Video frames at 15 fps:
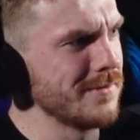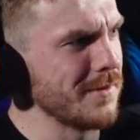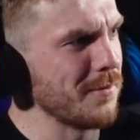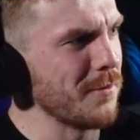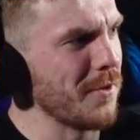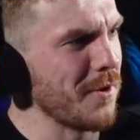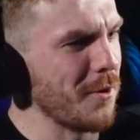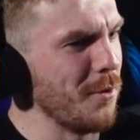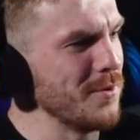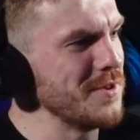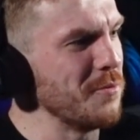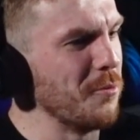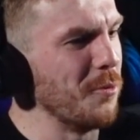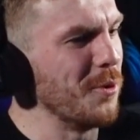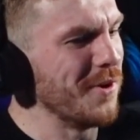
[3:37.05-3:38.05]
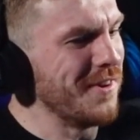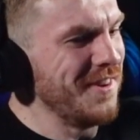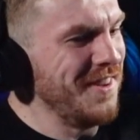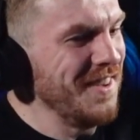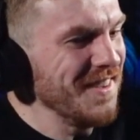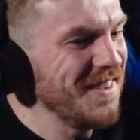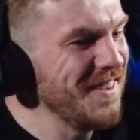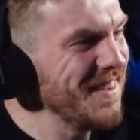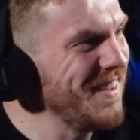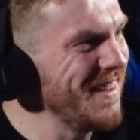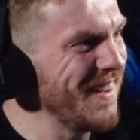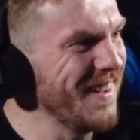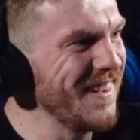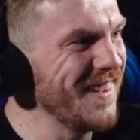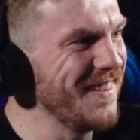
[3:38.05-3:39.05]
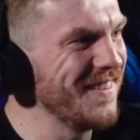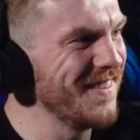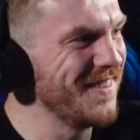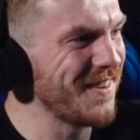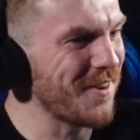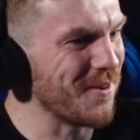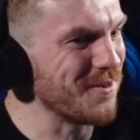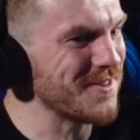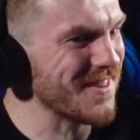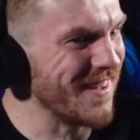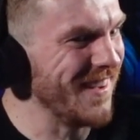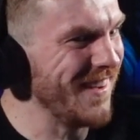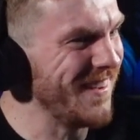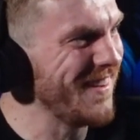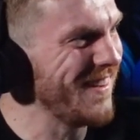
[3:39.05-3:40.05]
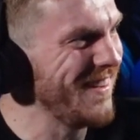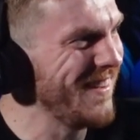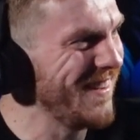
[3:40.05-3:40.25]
Well, they're always at war. Of course they are.